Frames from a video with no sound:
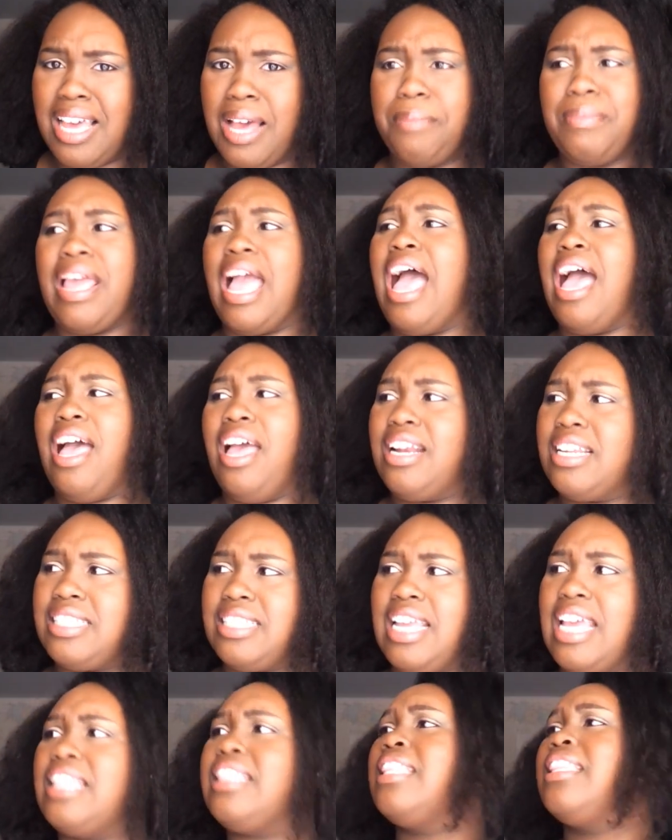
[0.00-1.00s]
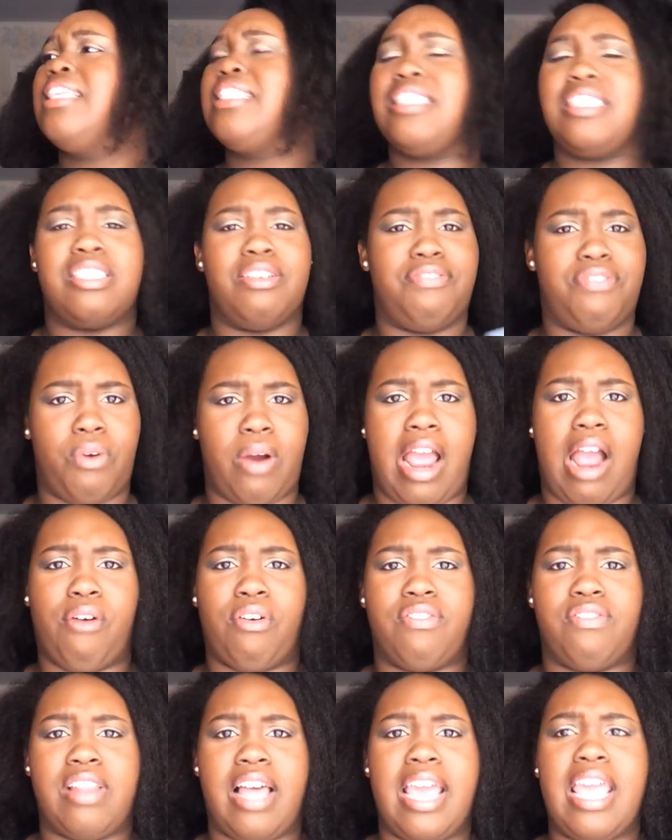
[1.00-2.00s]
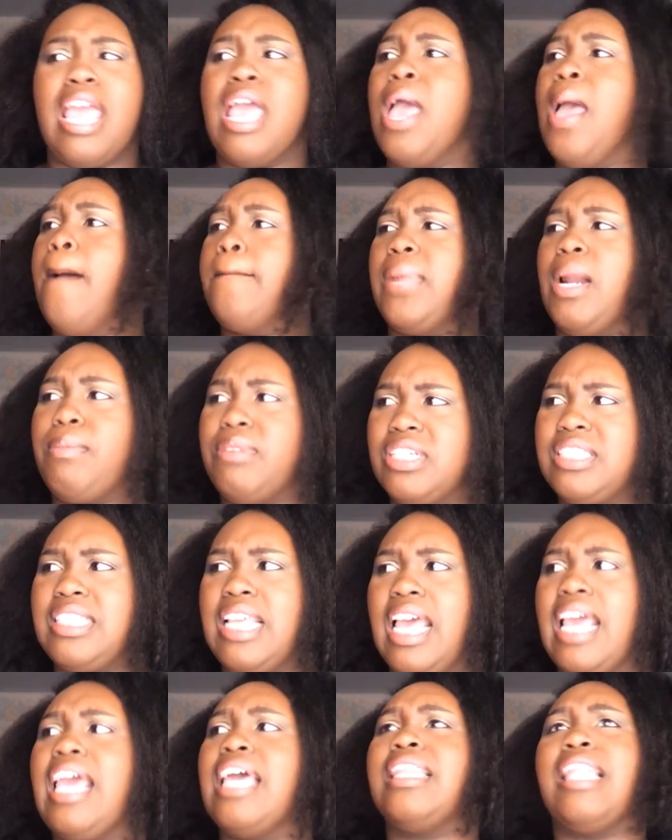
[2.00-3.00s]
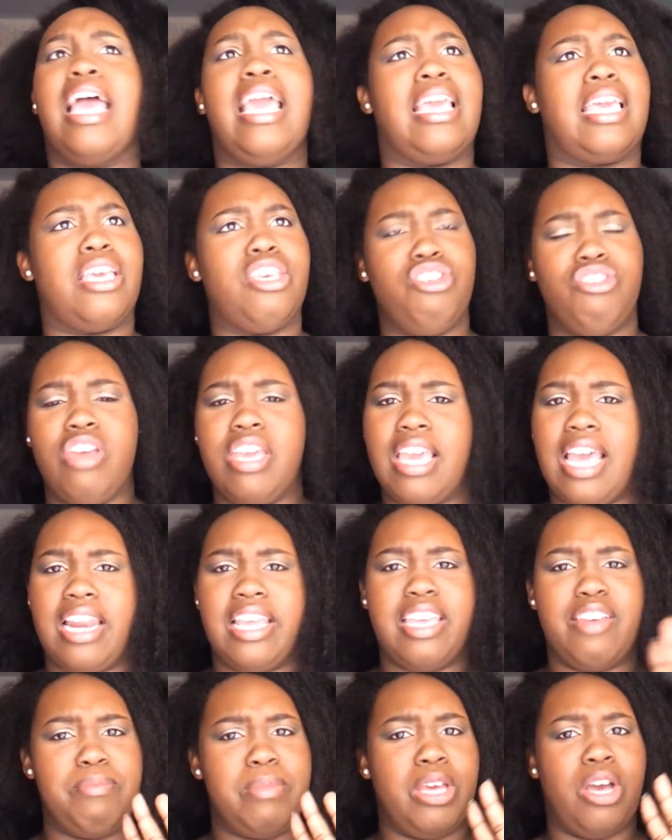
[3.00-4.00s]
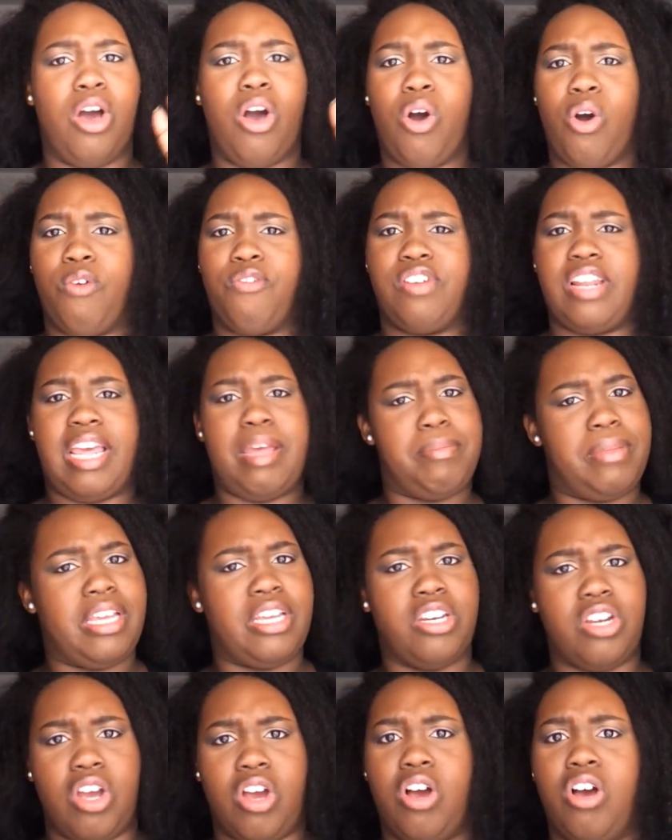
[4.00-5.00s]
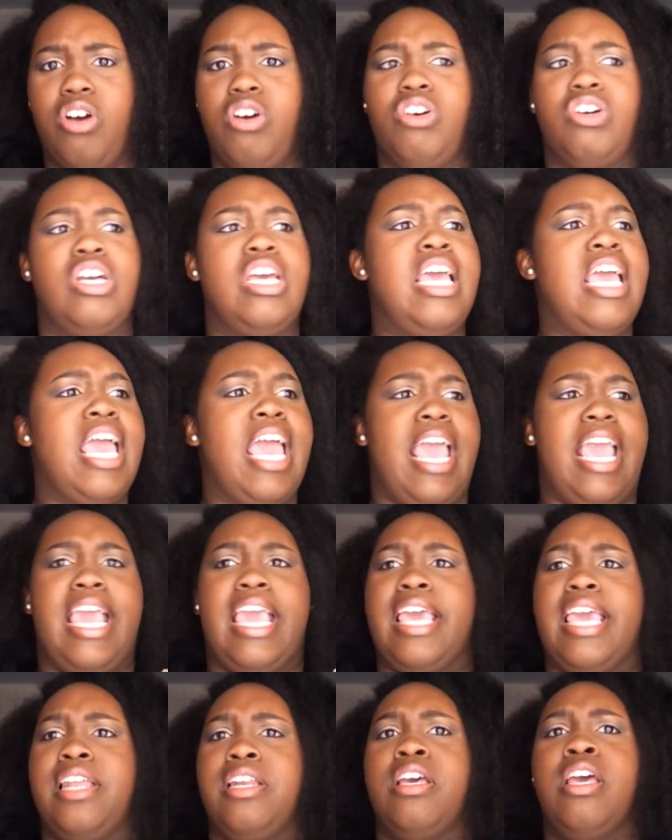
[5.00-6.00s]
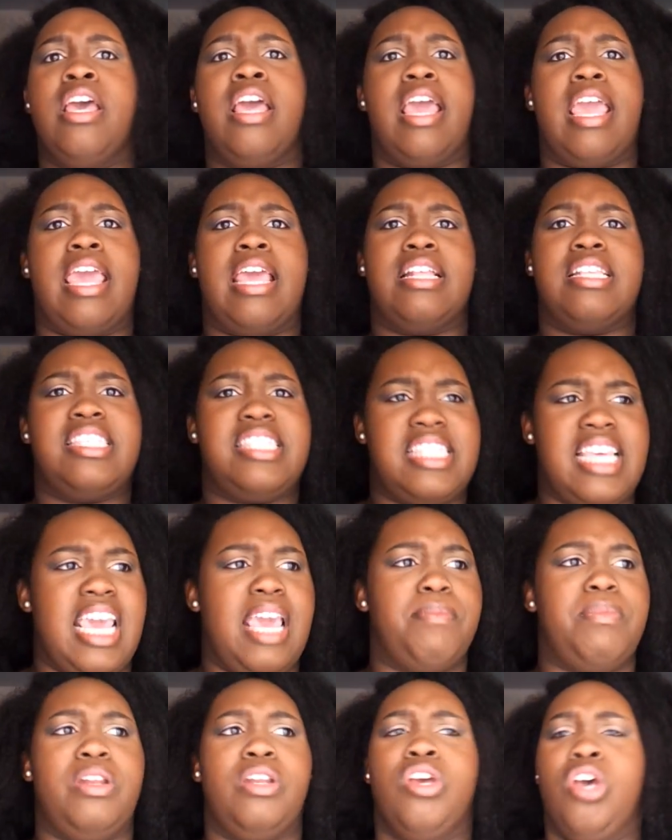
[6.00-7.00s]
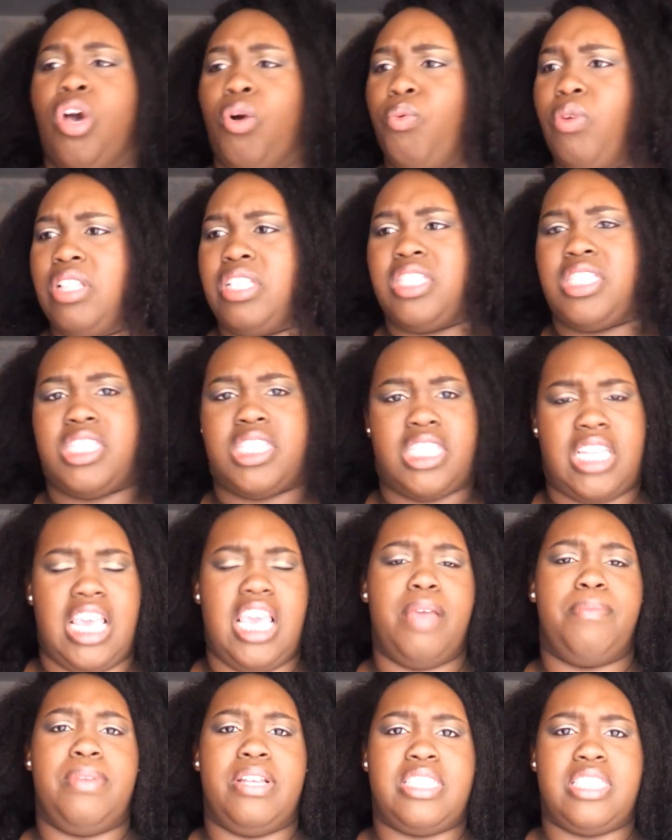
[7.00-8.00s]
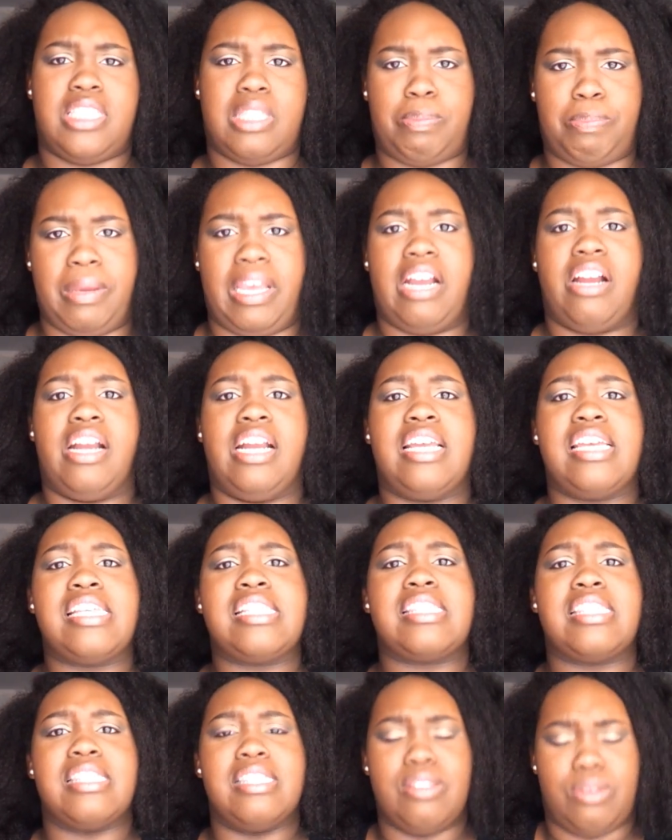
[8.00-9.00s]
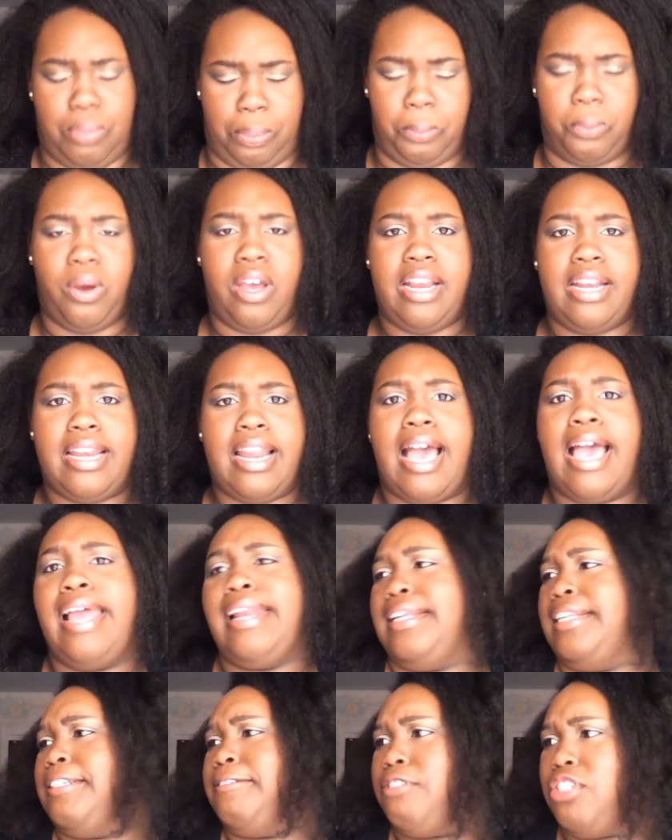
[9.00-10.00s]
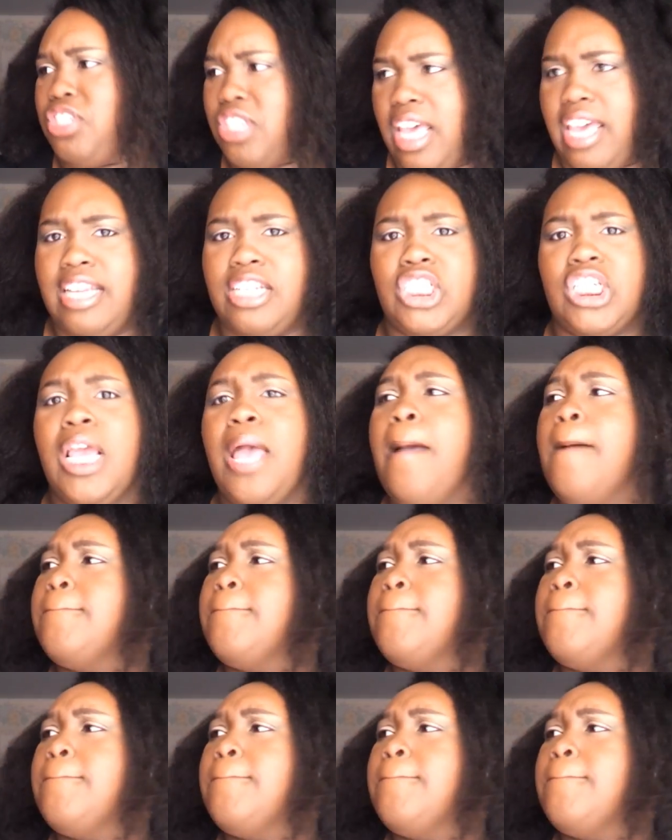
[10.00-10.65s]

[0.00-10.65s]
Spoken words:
I mean, I understand that this is a 4-hour flight, but I'm just saying, like, you ain't got to give me a whole filet mignon and salmon with steamed asparagus and whatnot and such.